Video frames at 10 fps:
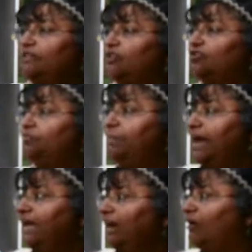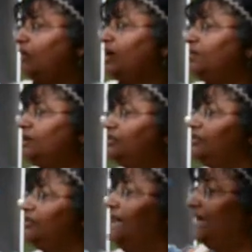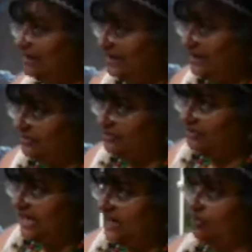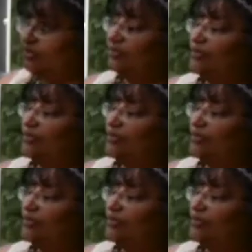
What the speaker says: There's many Arawak words that are in the English language.